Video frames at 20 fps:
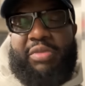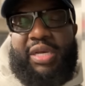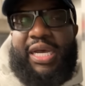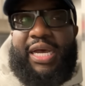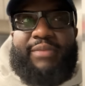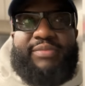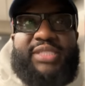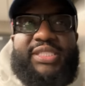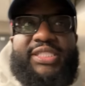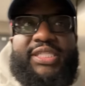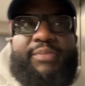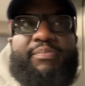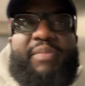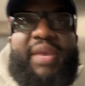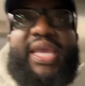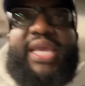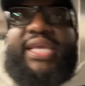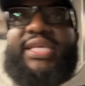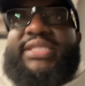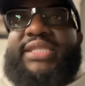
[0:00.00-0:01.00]
I'm just
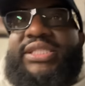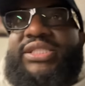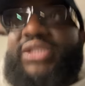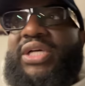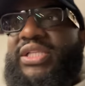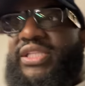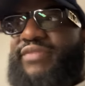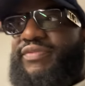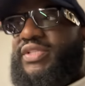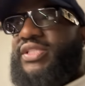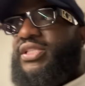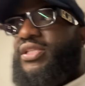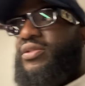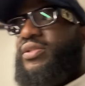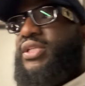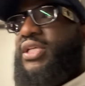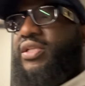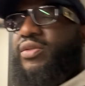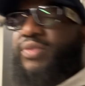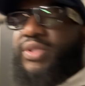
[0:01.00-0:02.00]
amazed that y'all even still
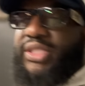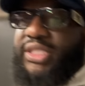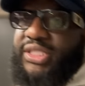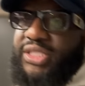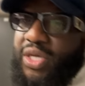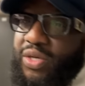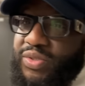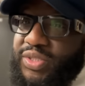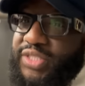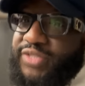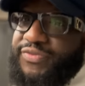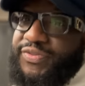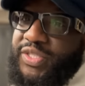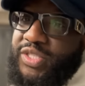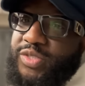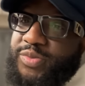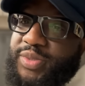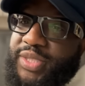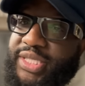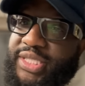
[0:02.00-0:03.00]
dealing with these hoes in the
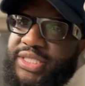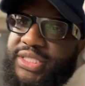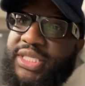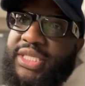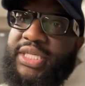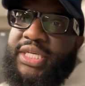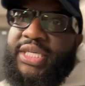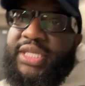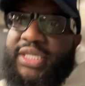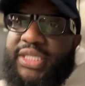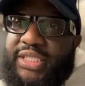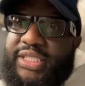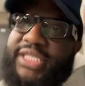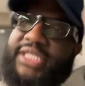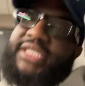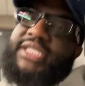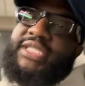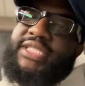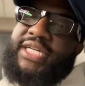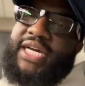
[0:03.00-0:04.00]
first place.
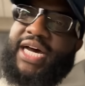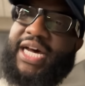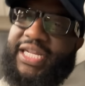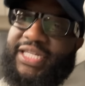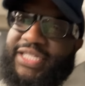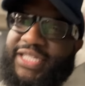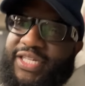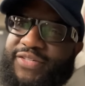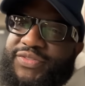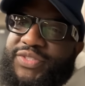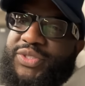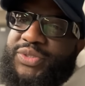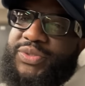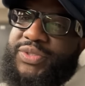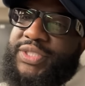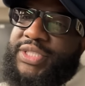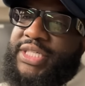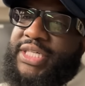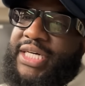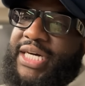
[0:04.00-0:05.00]
Listen, I love you.
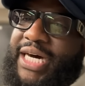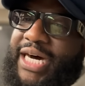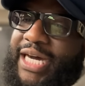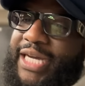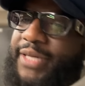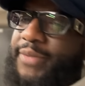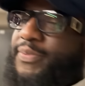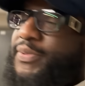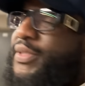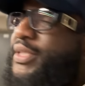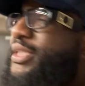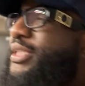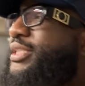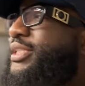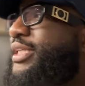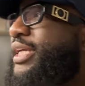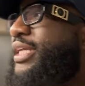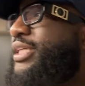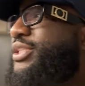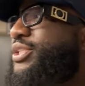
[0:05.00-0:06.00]
I
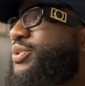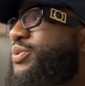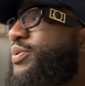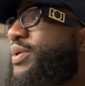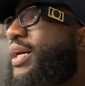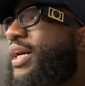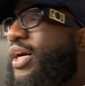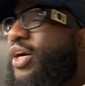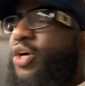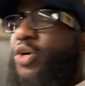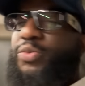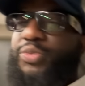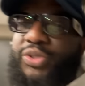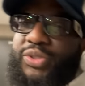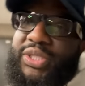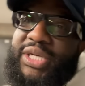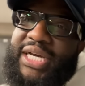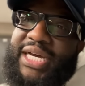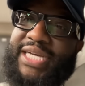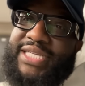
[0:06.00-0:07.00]
appreciate you. I hope you
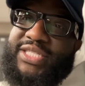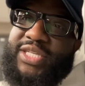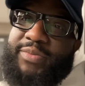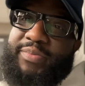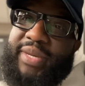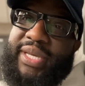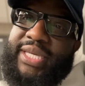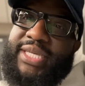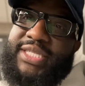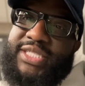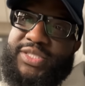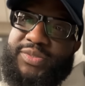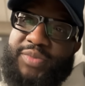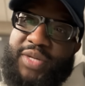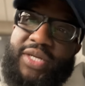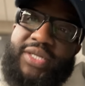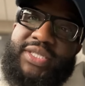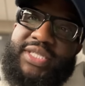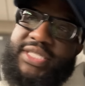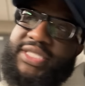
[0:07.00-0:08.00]
guys are making
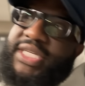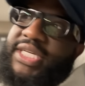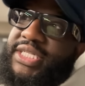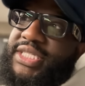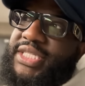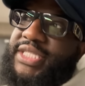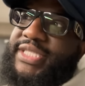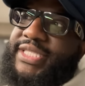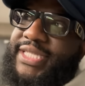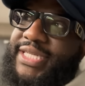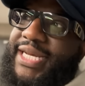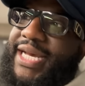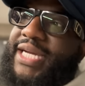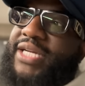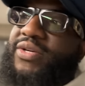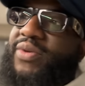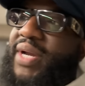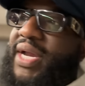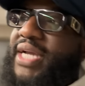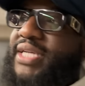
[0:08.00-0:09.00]
smart decisions and not
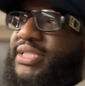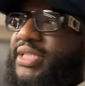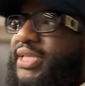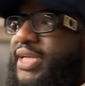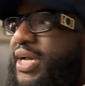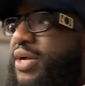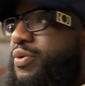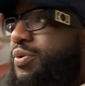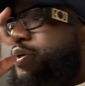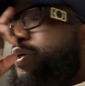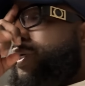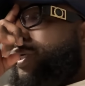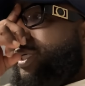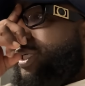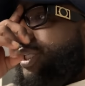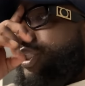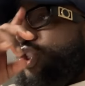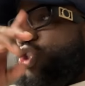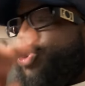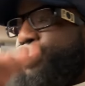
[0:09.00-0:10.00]
crashing out.
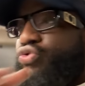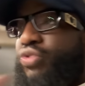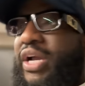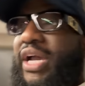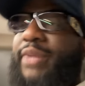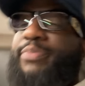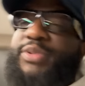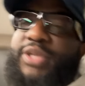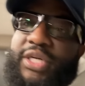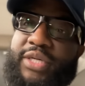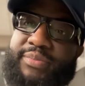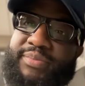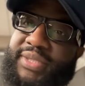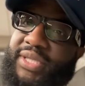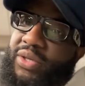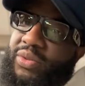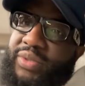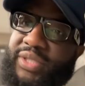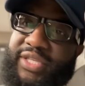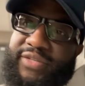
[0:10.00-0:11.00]
Strap up.
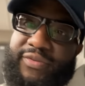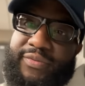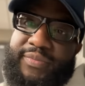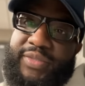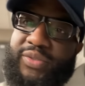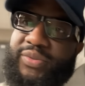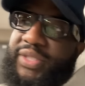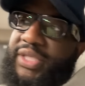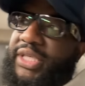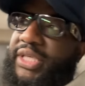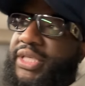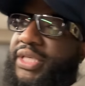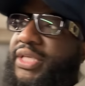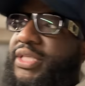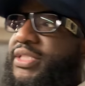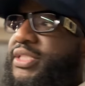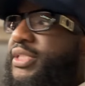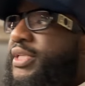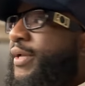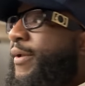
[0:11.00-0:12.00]
Don't give them no
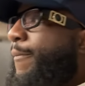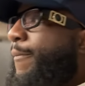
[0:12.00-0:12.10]
kids.